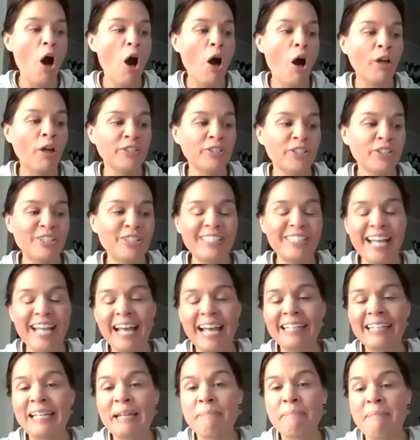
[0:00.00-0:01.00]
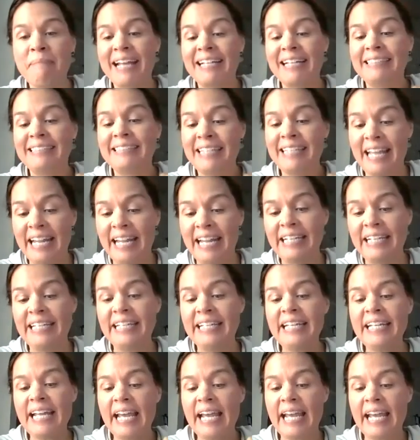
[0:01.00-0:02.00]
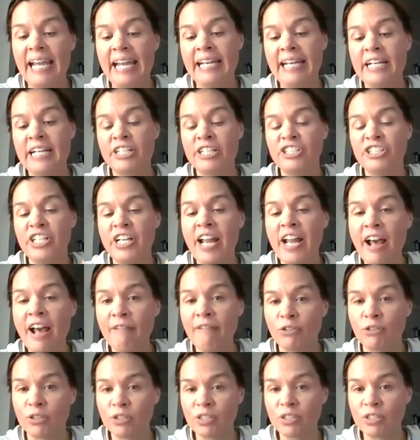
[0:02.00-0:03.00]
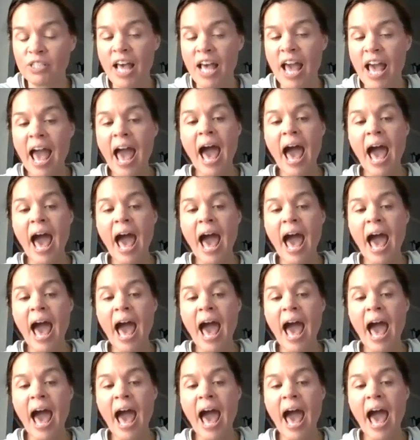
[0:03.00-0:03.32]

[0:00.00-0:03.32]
understanding my daily energy levels.